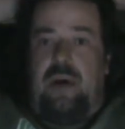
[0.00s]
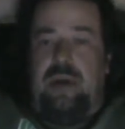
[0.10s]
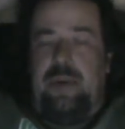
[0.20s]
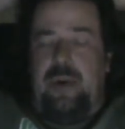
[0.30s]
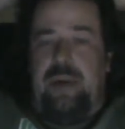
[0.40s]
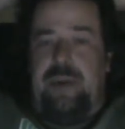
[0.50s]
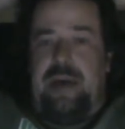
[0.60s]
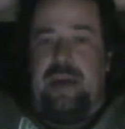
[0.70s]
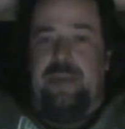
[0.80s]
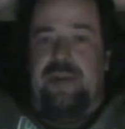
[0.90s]
they weren't
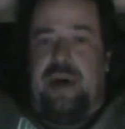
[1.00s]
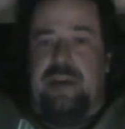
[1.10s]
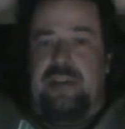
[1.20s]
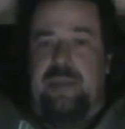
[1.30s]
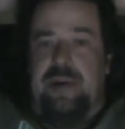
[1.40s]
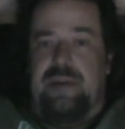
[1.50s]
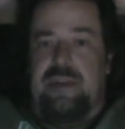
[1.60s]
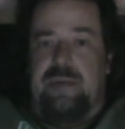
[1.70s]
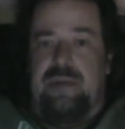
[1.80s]
picking up trash so much as they